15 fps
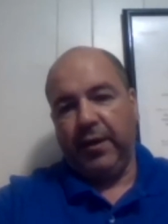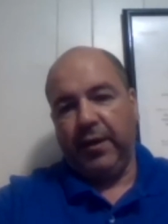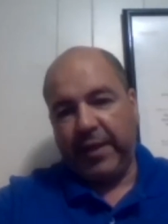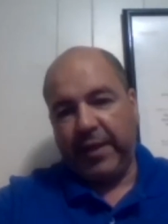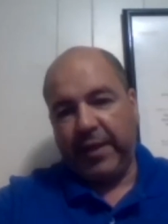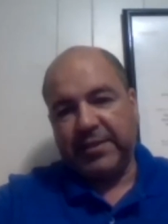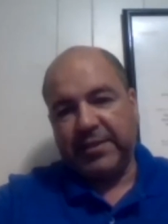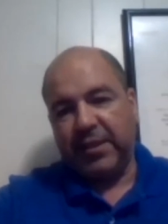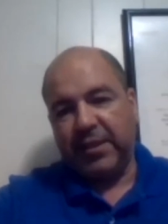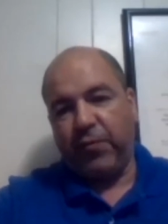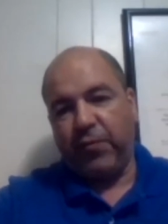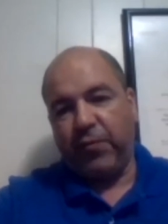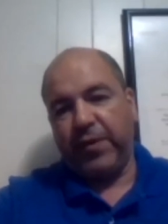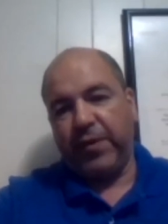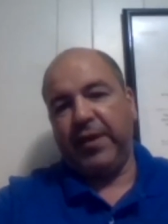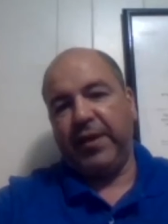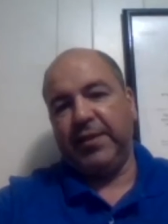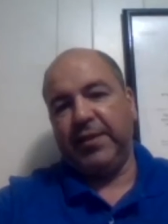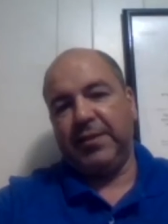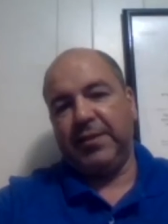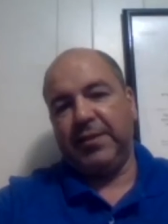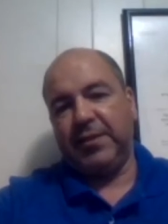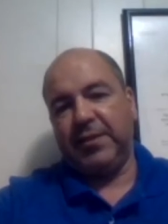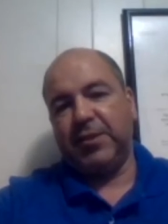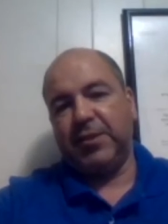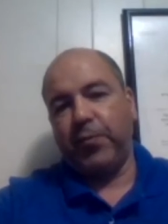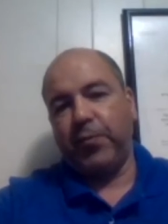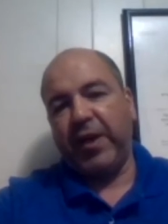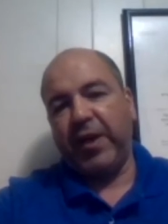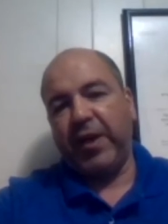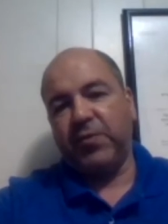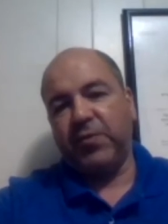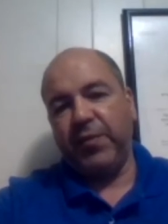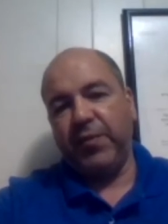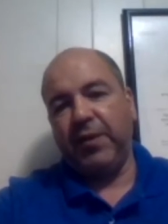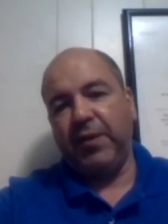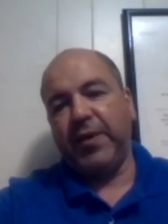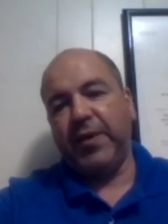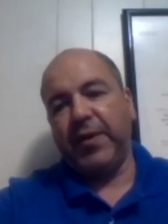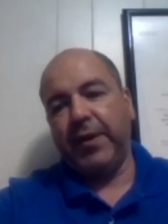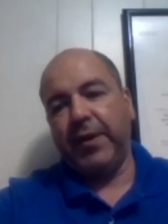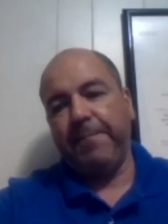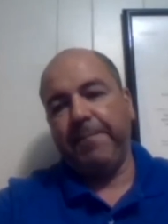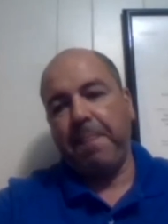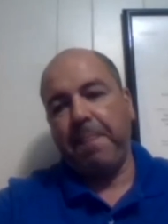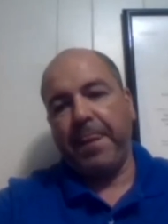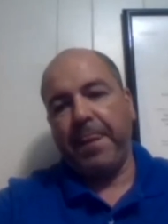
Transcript: that's a different it's, it's a surprise for me but